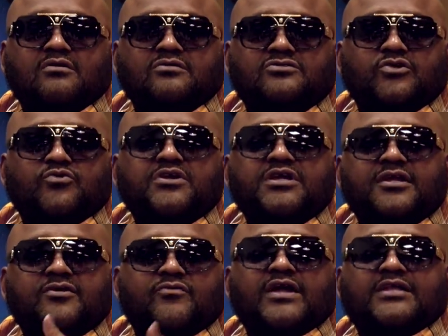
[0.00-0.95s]

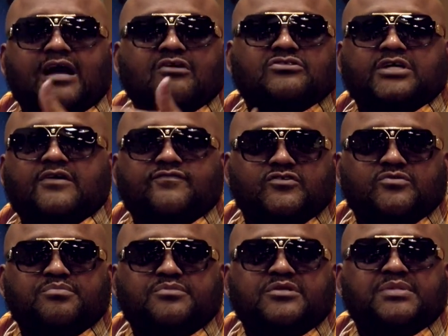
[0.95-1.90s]
re-interact ourselves to
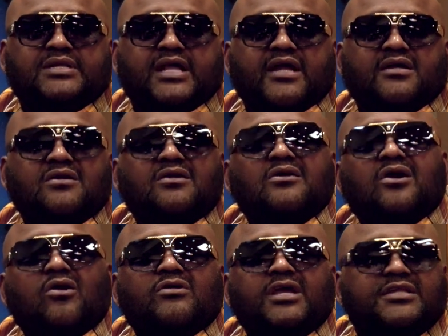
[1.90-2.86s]
be like,
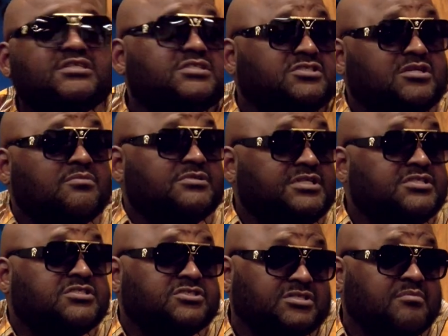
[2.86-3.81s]
okay, this is
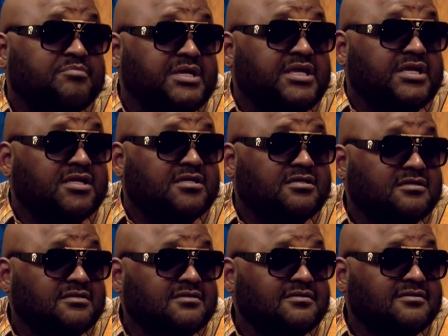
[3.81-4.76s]
something big,
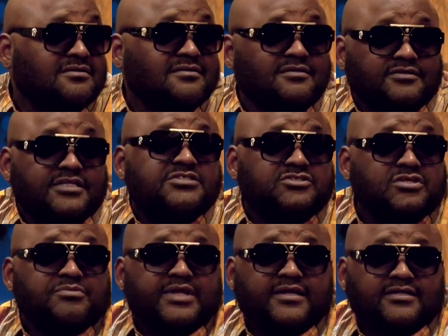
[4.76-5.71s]
this is something
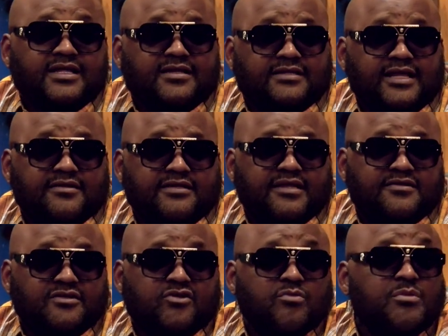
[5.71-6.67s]
that the
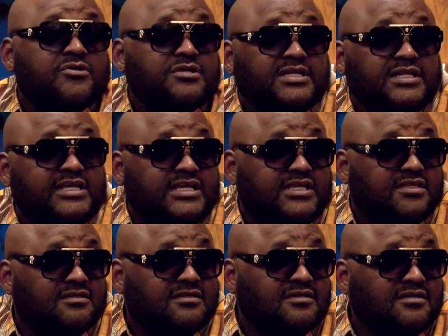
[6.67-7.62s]
community need,
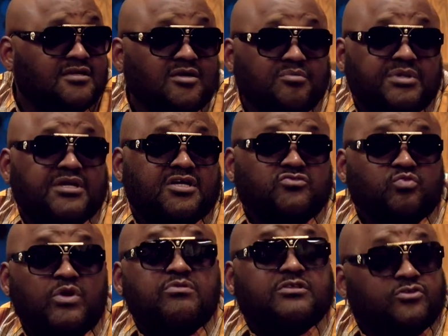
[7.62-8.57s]
because we
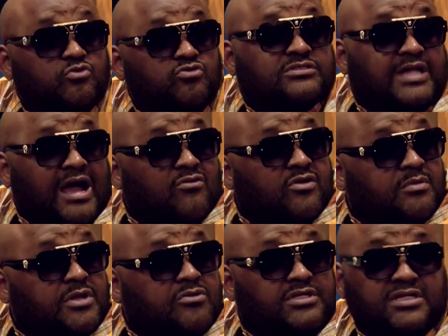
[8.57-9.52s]
were losing our
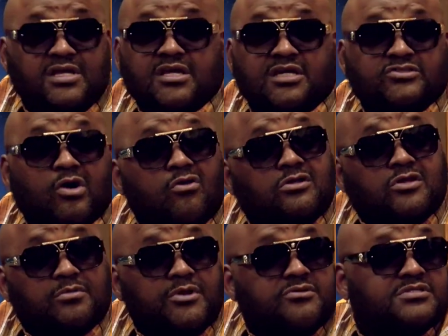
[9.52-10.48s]
community because all the community